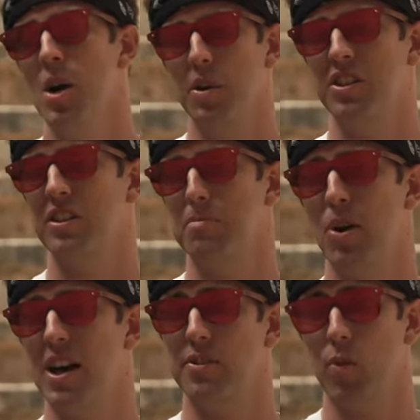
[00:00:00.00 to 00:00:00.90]
which is a
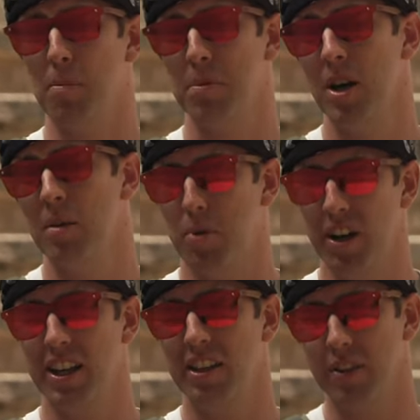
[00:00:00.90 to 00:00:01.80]
price drop,
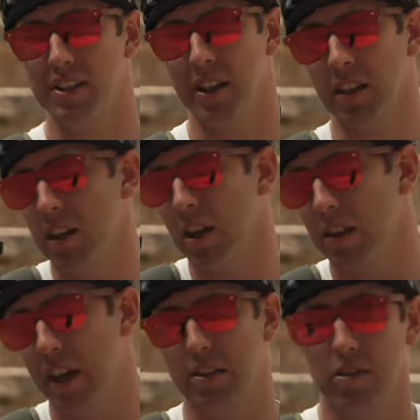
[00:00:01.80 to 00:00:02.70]
pretty interesting,
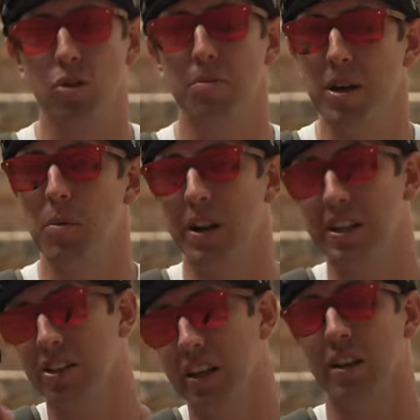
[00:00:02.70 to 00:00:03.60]
that you may
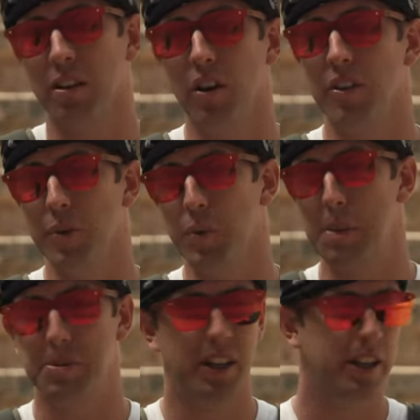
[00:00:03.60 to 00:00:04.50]
want to check on their
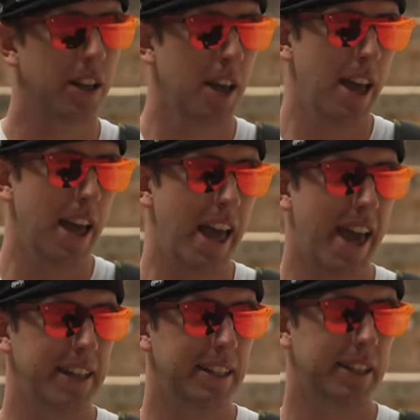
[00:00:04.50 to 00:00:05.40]
website.
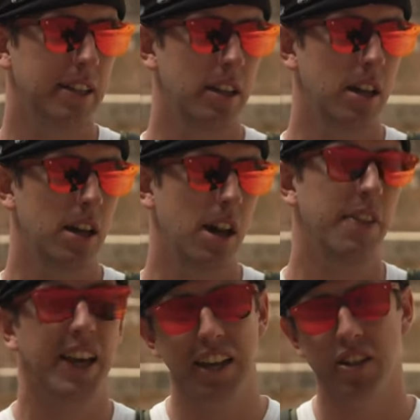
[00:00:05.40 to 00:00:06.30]
And
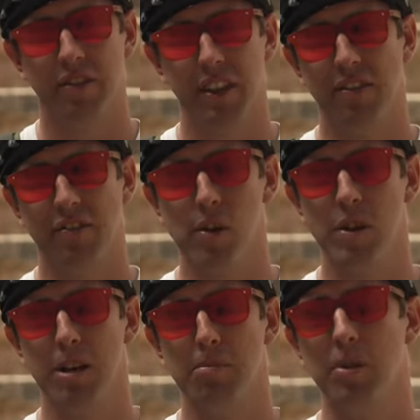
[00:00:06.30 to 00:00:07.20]
in the case of a
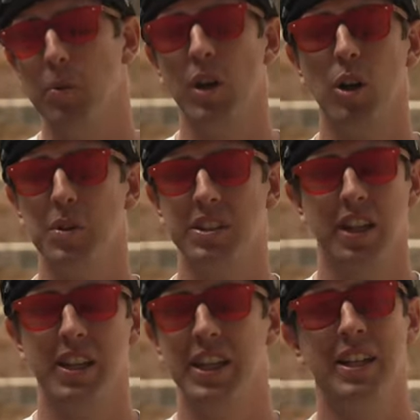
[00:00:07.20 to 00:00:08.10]
phone gimbal, we always
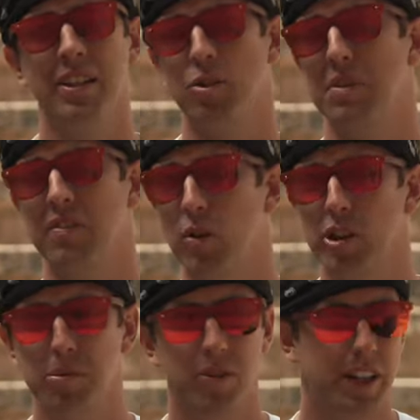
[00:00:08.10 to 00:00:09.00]
said that it has to be
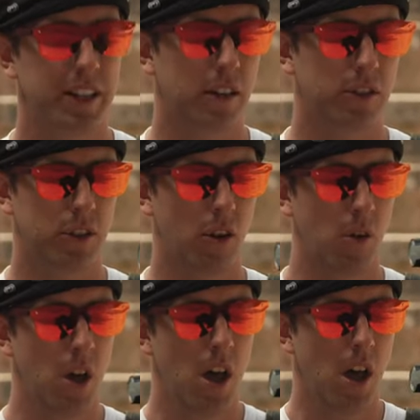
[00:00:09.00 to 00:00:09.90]
foldable right now,
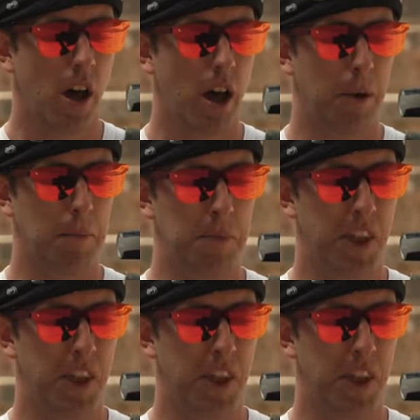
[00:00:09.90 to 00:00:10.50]
so a